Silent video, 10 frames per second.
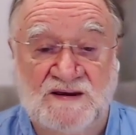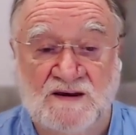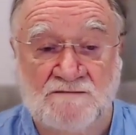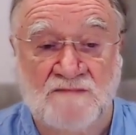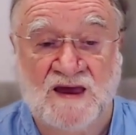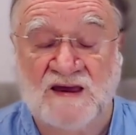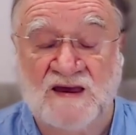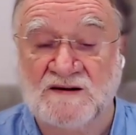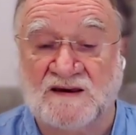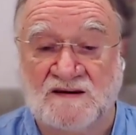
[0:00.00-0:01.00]
And
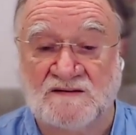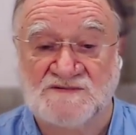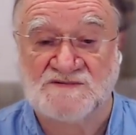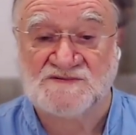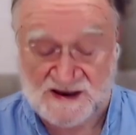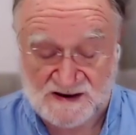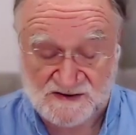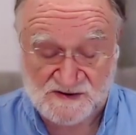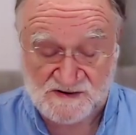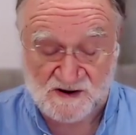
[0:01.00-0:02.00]
being a man, I
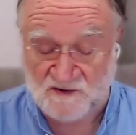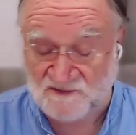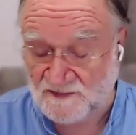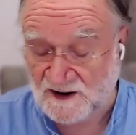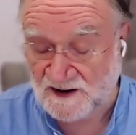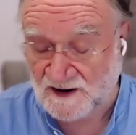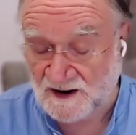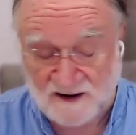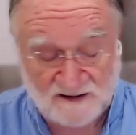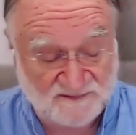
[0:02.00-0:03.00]
can say that
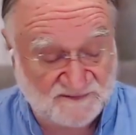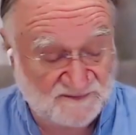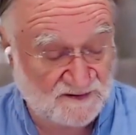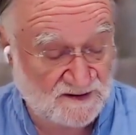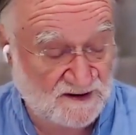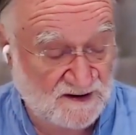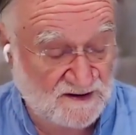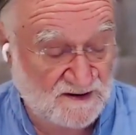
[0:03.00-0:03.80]
over my life,